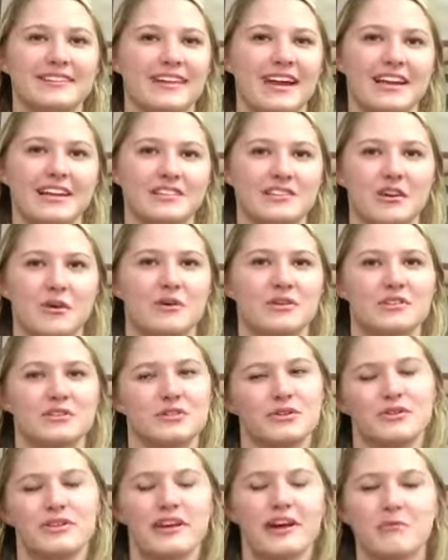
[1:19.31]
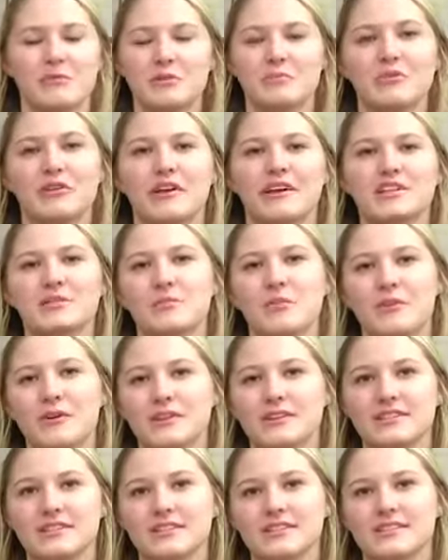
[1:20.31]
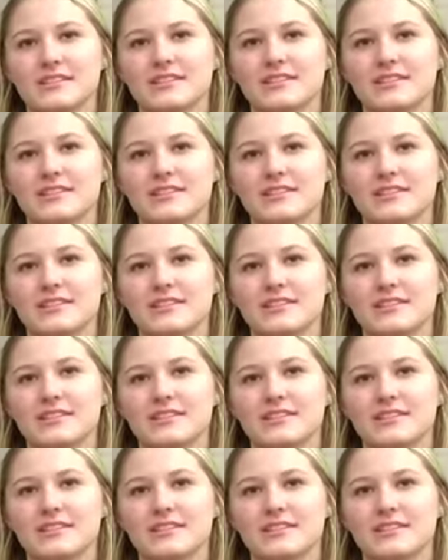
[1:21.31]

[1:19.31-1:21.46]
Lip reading: I just always knew that I'd be playing sports.